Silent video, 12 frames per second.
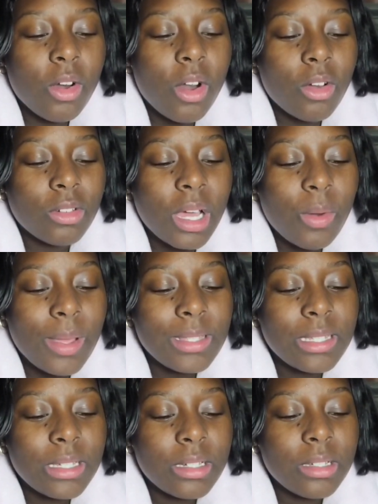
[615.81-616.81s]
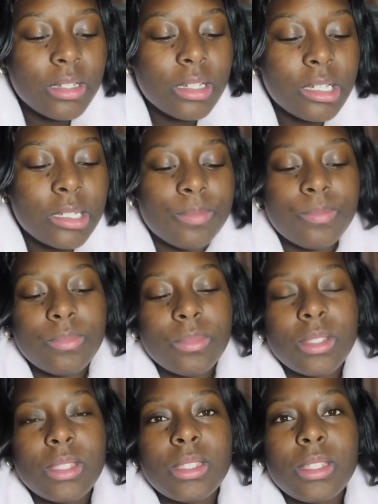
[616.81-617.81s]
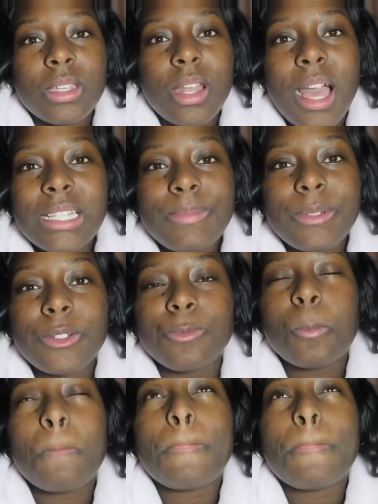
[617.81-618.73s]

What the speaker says: on our way to the hospital.